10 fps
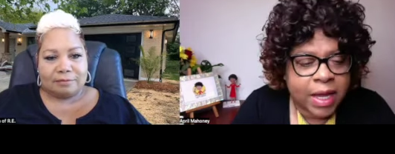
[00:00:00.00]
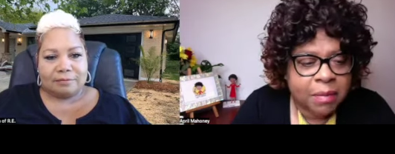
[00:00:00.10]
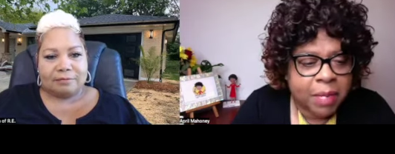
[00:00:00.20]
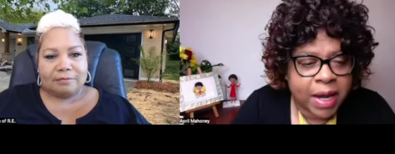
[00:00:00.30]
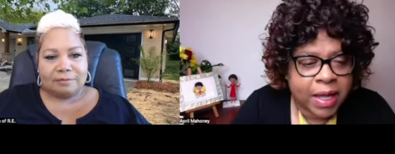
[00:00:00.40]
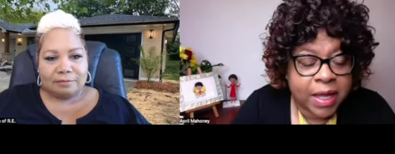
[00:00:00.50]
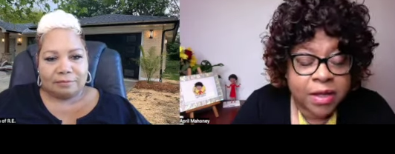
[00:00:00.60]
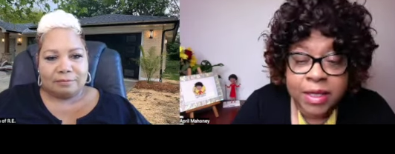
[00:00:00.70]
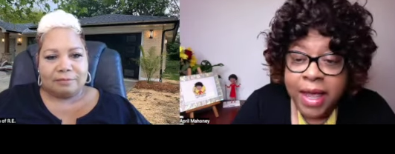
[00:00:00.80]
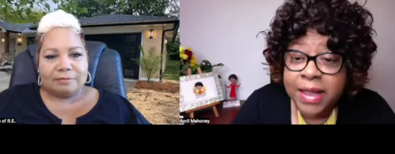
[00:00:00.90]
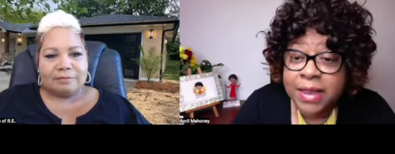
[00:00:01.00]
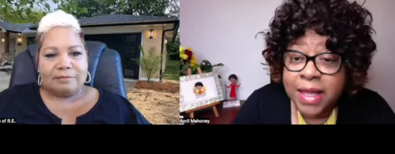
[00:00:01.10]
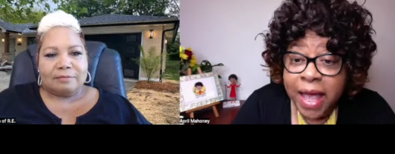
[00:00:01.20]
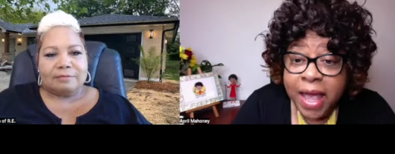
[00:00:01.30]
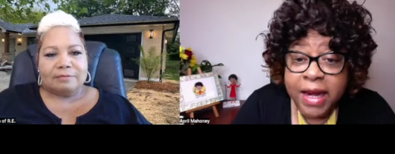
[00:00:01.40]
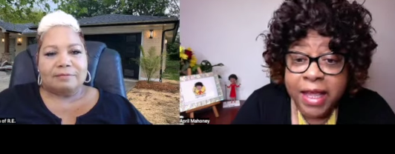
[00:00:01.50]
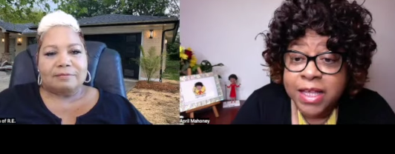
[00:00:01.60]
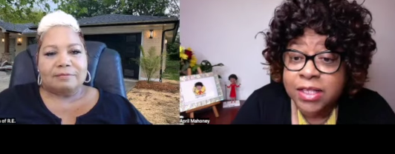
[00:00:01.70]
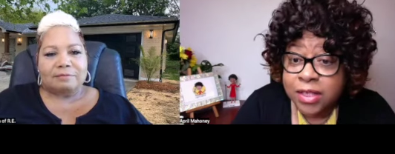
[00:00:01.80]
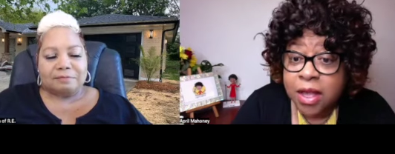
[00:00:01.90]
Speaker 1: anybody else. And that
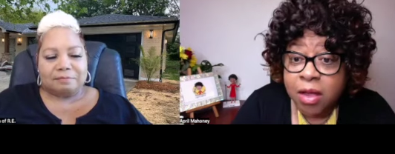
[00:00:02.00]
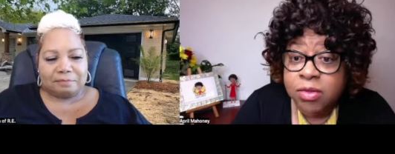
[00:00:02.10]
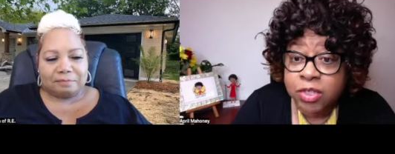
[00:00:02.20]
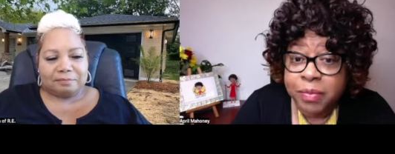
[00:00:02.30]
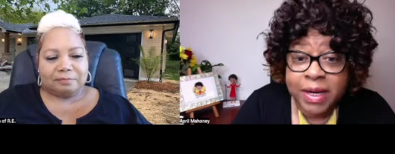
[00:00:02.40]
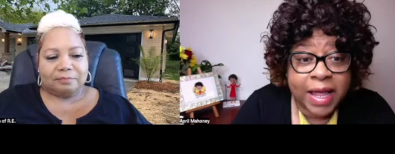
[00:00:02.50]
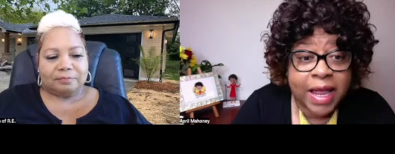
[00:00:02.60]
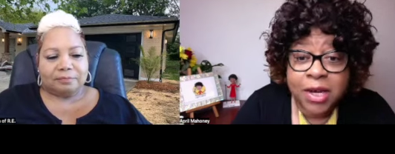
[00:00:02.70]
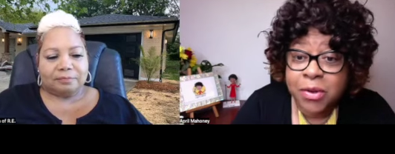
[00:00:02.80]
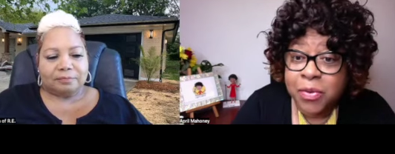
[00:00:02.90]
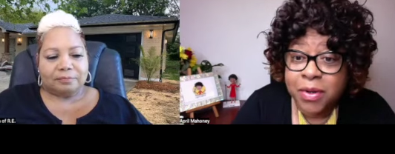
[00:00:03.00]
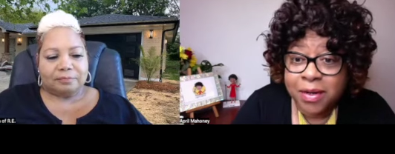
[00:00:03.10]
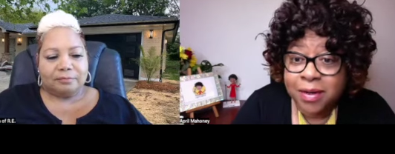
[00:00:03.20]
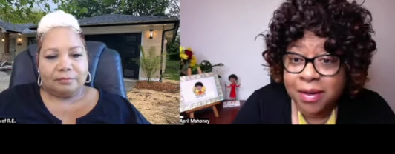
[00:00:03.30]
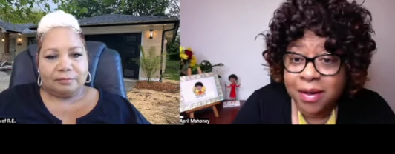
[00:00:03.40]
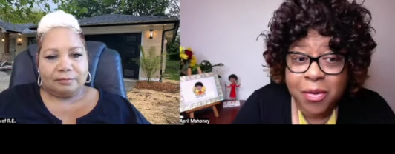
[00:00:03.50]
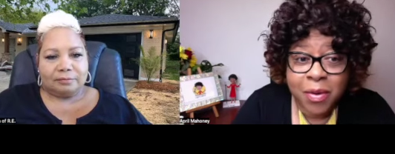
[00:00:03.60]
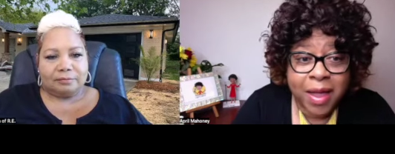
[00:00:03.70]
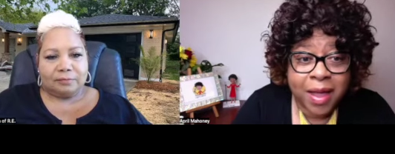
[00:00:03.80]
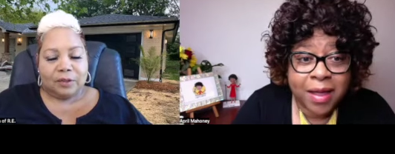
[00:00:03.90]
is the ultimate landlord.
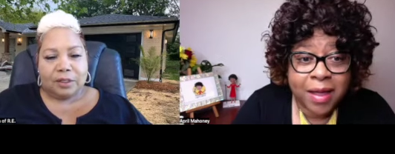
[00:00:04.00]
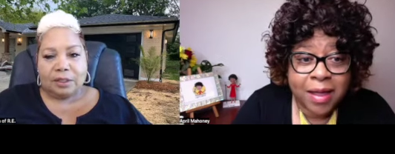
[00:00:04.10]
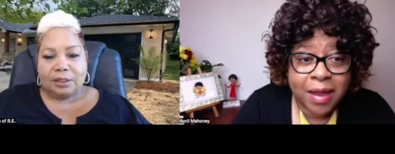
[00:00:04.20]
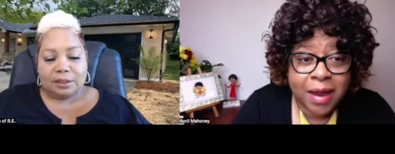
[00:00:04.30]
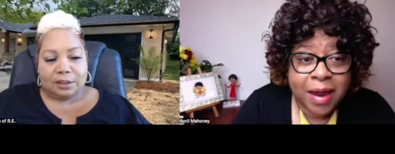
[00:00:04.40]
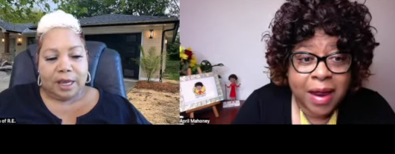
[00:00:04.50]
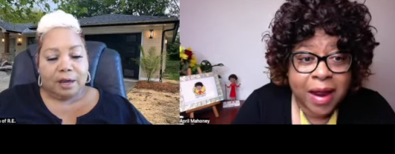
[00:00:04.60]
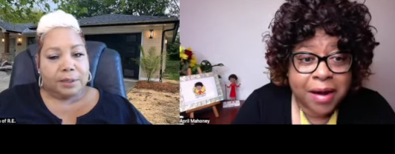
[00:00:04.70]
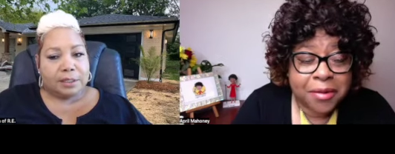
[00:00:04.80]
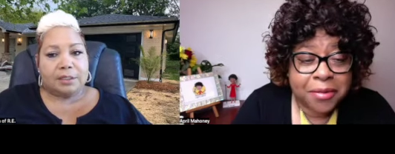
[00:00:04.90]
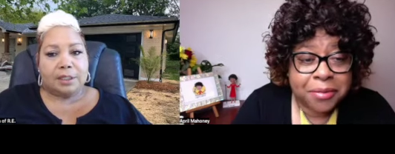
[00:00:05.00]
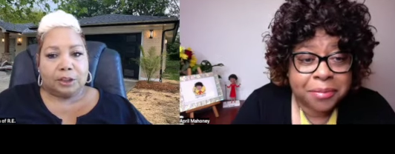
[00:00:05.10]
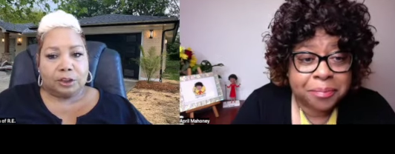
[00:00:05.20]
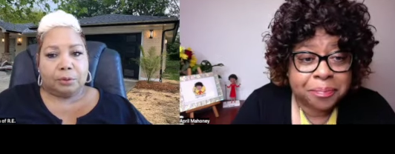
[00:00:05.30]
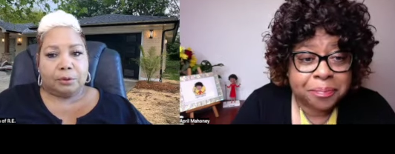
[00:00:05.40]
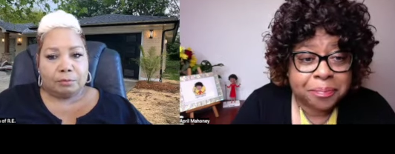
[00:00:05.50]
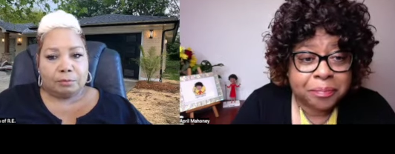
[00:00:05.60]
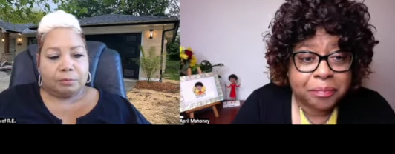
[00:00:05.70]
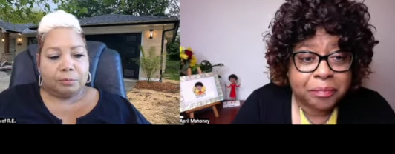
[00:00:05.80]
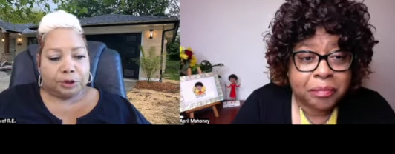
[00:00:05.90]
Okay. Yeah, but it's teachable.
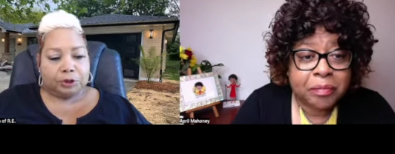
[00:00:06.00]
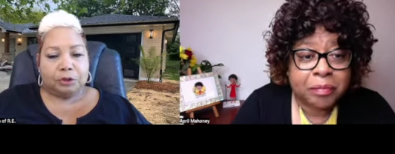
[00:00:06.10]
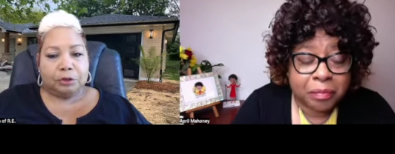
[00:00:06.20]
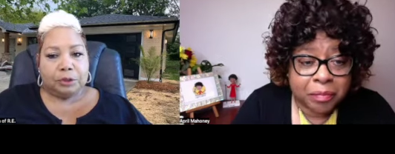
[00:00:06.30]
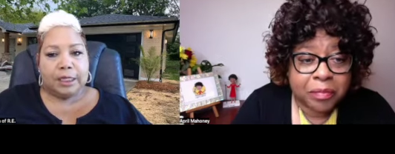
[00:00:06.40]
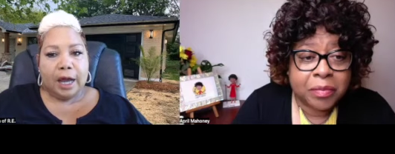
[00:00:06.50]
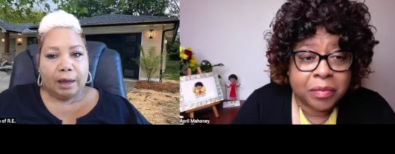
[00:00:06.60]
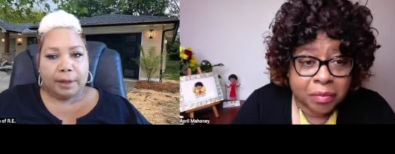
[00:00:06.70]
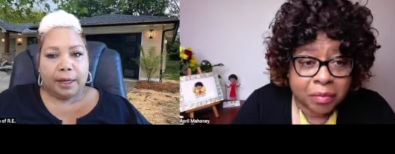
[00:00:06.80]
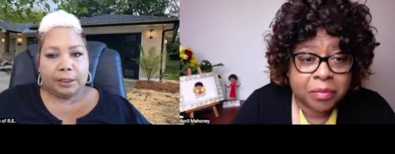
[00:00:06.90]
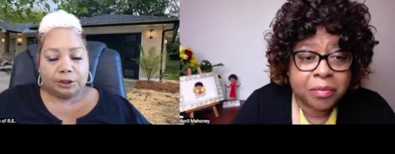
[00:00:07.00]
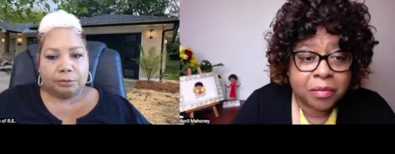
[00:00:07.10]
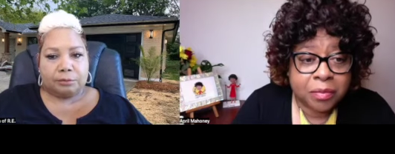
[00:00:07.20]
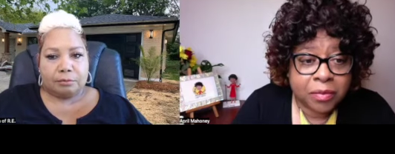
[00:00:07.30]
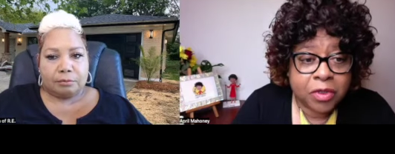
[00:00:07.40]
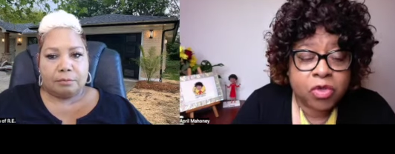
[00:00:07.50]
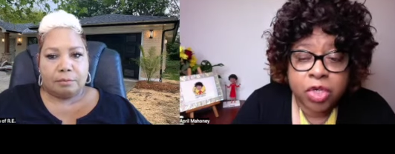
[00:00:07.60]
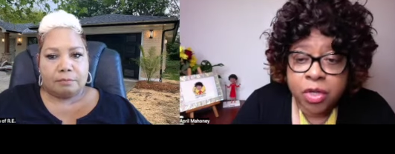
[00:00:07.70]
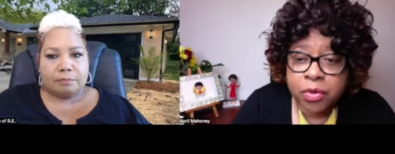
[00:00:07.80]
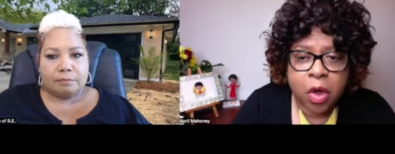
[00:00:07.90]
Speaker 2: But you do need God behind you.
Speaker 1: You
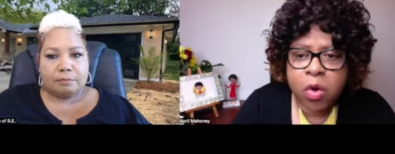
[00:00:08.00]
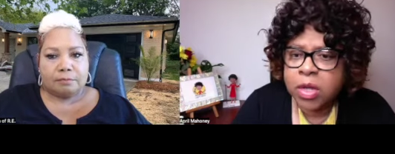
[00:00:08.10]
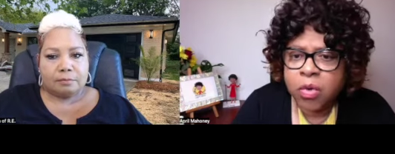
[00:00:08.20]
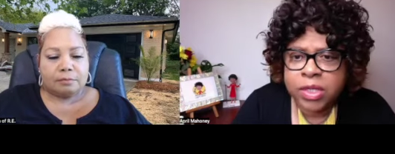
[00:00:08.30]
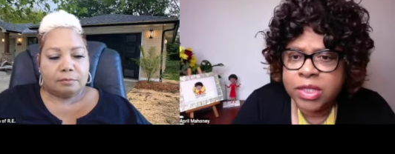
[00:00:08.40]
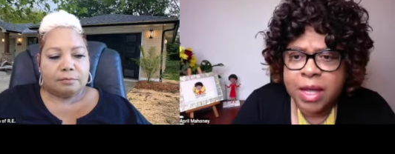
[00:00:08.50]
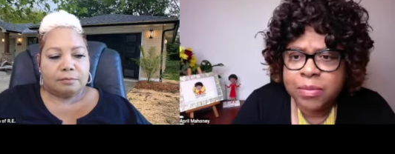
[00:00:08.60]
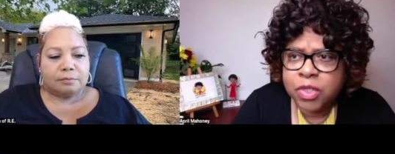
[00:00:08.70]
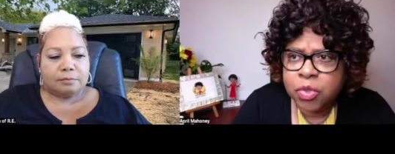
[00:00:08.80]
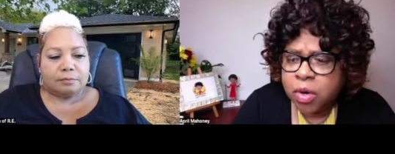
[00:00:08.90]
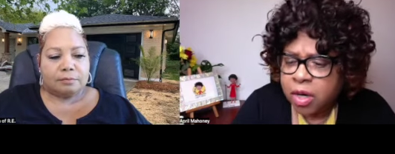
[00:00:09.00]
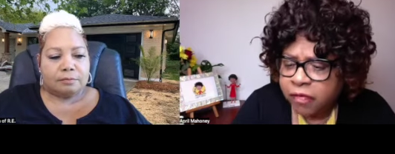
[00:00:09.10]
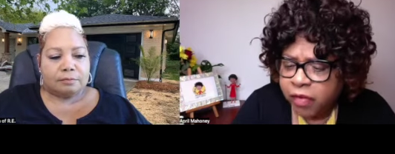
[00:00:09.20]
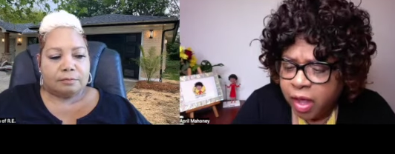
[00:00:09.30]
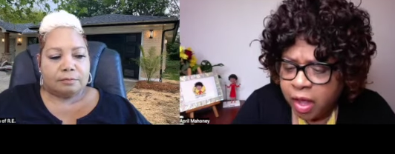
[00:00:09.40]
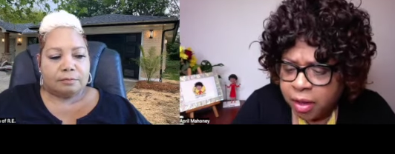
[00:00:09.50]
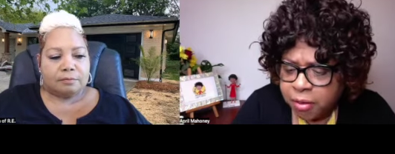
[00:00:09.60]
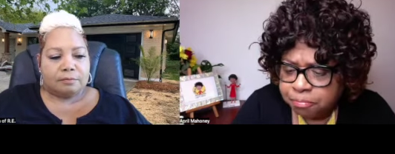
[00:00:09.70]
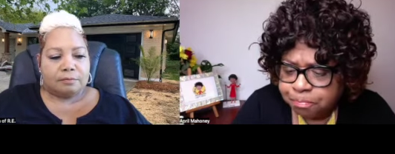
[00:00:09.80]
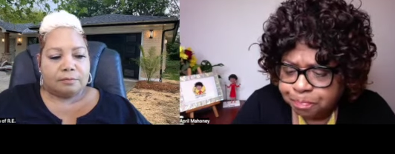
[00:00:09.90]
do. Or, or some sort of
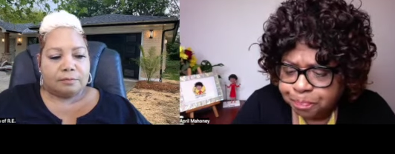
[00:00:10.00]
um,